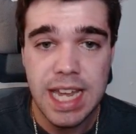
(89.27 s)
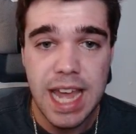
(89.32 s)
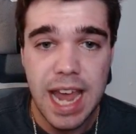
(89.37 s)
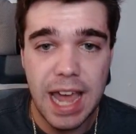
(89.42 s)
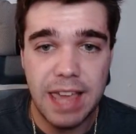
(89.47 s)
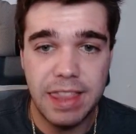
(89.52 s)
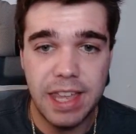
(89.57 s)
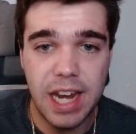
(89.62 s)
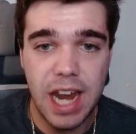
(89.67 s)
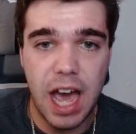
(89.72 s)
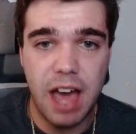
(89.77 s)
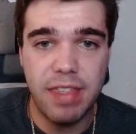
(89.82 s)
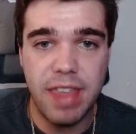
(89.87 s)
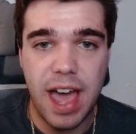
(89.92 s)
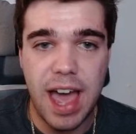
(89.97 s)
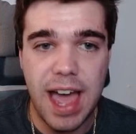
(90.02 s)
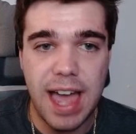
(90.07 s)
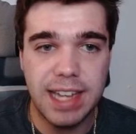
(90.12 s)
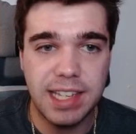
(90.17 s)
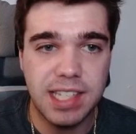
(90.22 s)
And then on the
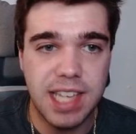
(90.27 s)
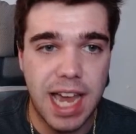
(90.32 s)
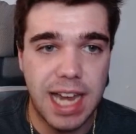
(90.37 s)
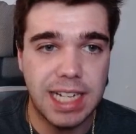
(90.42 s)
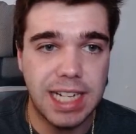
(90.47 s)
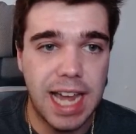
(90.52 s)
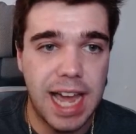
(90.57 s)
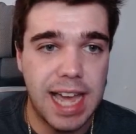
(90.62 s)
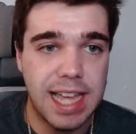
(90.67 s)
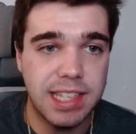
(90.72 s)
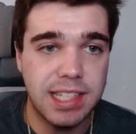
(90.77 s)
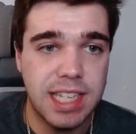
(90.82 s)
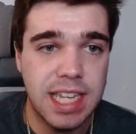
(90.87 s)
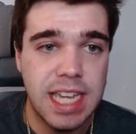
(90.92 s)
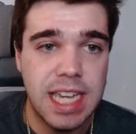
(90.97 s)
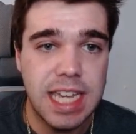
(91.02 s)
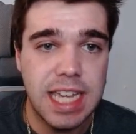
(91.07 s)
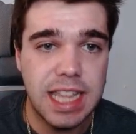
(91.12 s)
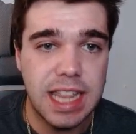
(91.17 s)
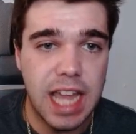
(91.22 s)
high side, guys,
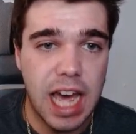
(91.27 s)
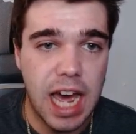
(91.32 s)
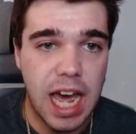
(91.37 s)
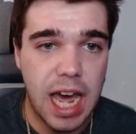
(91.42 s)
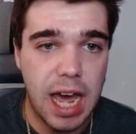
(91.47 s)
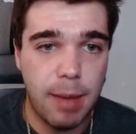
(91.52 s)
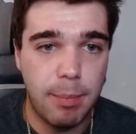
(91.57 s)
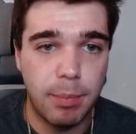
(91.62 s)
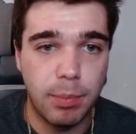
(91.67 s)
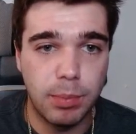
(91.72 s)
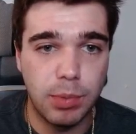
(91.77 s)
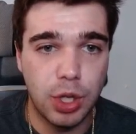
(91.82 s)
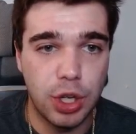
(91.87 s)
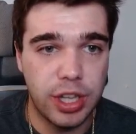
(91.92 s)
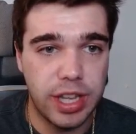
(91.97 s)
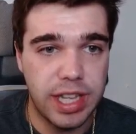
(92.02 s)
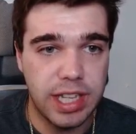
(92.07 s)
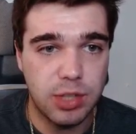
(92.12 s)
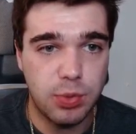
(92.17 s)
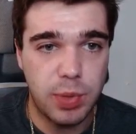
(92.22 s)
look at
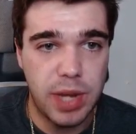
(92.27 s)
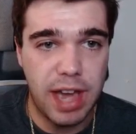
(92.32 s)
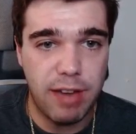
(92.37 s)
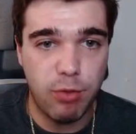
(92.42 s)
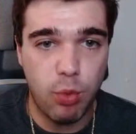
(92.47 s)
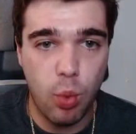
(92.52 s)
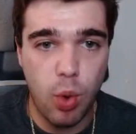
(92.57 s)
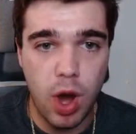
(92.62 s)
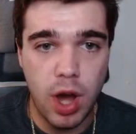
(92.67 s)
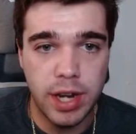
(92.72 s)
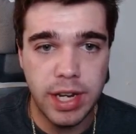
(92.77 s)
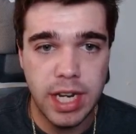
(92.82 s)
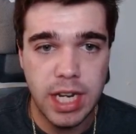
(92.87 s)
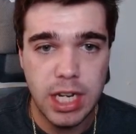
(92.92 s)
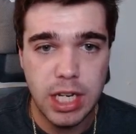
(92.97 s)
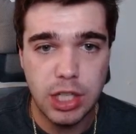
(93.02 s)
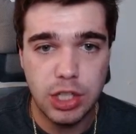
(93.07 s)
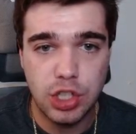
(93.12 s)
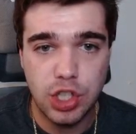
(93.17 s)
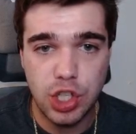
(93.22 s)
this. We have 1,
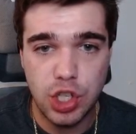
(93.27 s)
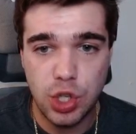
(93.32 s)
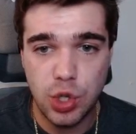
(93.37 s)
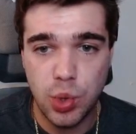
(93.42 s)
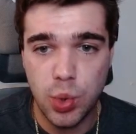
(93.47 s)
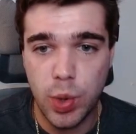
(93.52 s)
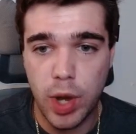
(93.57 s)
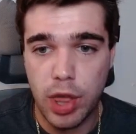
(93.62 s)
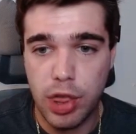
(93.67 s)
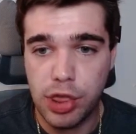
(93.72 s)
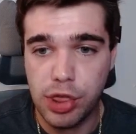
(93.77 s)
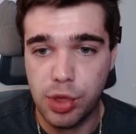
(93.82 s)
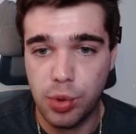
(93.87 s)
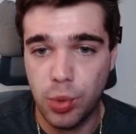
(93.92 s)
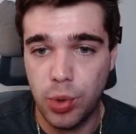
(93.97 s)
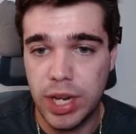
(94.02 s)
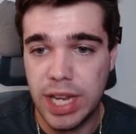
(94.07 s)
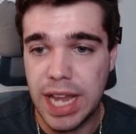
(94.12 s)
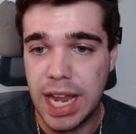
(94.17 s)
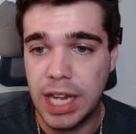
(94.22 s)
2,
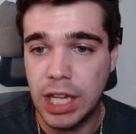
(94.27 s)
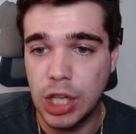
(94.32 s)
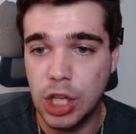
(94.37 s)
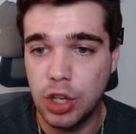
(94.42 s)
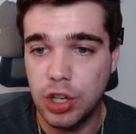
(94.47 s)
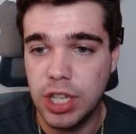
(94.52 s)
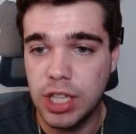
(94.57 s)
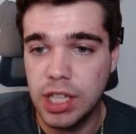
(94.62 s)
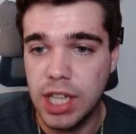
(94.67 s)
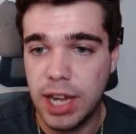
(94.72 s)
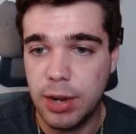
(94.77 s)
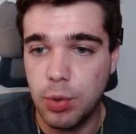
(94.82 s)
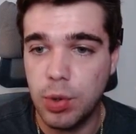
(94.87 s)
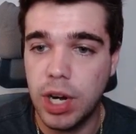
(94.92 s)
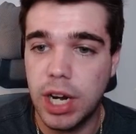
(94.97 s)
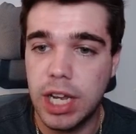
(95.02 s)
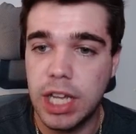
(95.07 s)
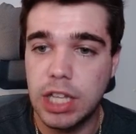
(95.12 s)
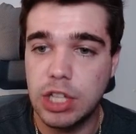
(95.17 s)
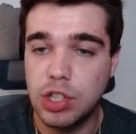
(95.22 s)
3, and looking like we're
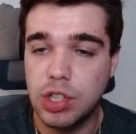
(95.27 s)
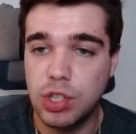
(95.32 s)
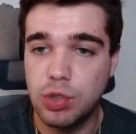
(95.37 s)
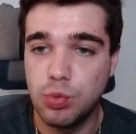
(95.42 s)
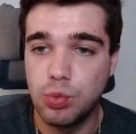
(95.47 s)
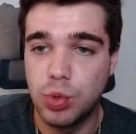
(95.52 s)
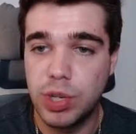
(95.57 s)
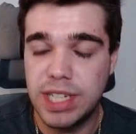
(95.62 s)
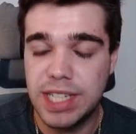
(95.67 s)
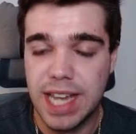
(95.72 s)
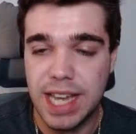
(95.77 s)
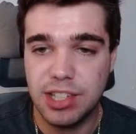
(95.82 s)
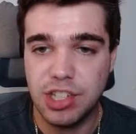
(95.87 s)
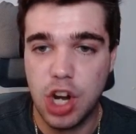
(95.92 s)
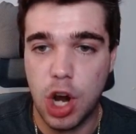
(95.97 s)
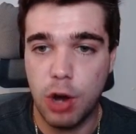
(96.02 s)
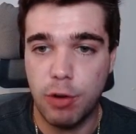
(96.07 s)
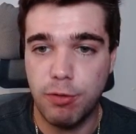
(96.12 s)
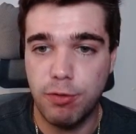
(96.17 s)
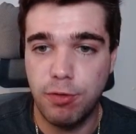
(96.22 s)
going to retest
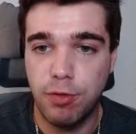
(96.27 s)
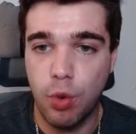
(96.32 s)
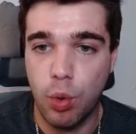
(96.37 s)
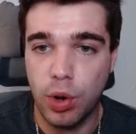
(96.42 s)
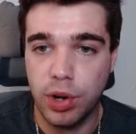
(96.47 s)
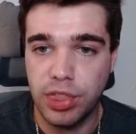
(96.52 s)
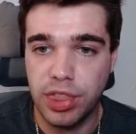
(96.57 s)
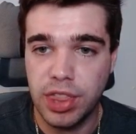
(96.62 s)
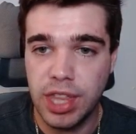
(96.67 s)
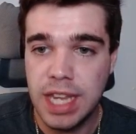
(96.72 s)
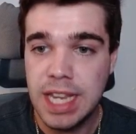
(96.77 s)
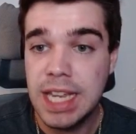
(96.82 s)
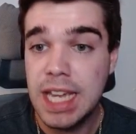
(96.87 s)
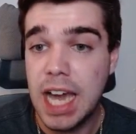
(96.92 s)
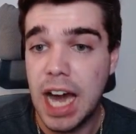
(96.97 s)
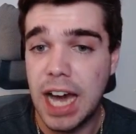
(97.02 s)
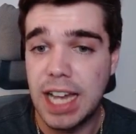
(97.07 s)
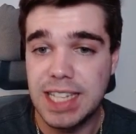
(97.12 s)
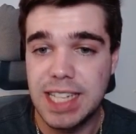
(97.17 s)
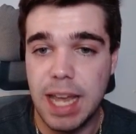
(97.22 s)
our fourth
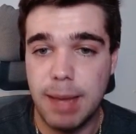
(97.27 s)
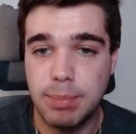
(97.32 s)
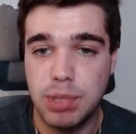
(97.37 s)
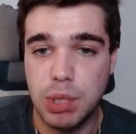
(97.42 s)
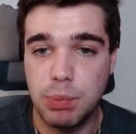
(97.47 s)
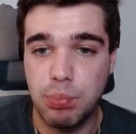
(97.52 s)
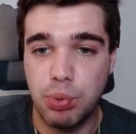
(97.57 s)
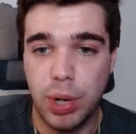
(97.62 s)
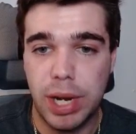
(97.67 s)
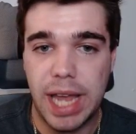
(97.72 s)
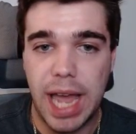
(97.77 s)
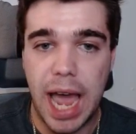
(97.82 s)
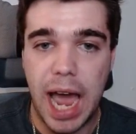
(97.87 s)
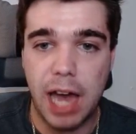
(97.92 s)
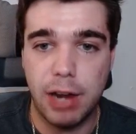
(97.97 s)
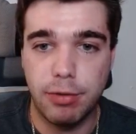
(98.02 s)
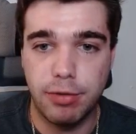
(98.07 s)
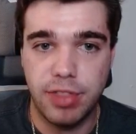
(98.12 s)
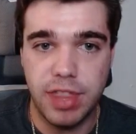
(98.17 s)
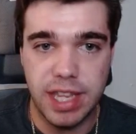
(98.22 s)
attempt to break out
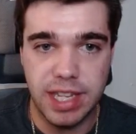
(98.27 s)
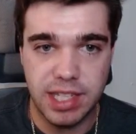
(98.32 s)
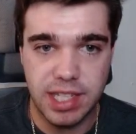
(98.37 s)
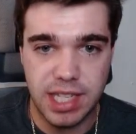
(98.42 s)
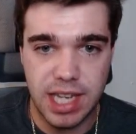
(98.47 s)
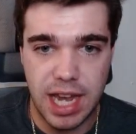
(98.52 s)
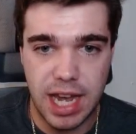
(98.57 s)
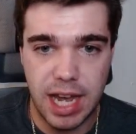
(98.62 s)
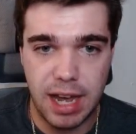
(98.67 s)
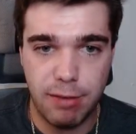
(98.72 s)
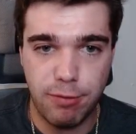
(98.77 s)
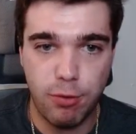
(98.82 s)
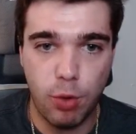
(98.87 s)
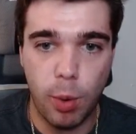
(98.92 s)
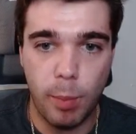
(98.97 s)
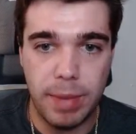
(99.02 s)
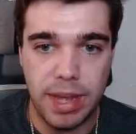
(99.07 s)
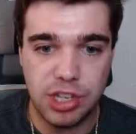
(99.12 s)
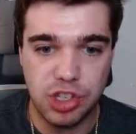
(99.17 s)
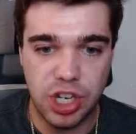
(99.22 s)
of this
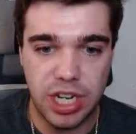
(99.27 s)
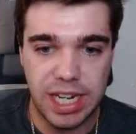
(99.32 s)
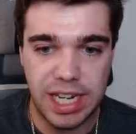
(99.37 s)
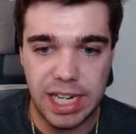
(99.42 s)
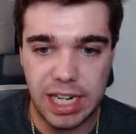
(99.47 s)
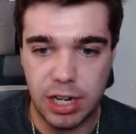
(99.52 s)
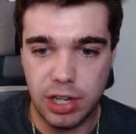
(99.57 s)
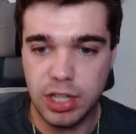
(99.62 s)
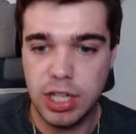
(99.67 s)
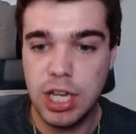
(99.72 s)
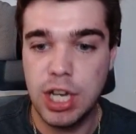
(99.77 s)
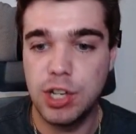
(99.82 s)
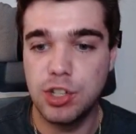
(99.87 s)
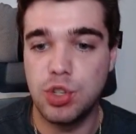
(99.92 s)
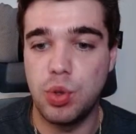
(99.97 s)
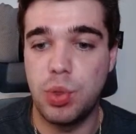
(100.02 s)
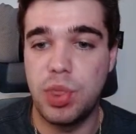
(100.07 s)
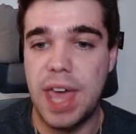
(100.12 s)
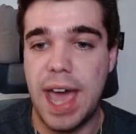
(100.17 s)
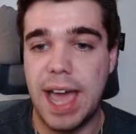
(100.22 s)
formation here. So
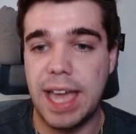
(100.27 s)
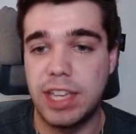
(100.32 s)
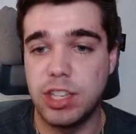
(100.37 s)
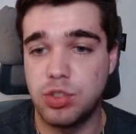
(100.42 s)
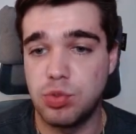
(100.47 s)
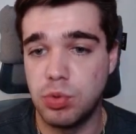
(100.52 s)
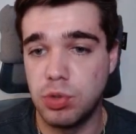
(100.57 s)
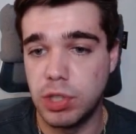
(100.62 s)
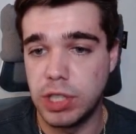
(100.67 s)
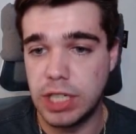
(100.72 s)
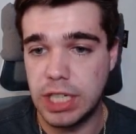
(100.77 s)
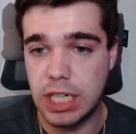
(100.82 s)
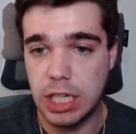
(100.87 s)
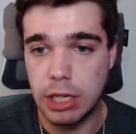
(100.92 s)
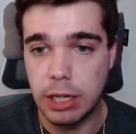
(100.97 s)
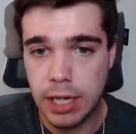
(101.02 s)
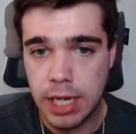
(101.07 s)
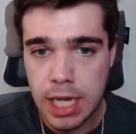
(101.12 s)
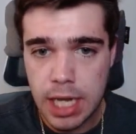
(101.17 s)
that is really good.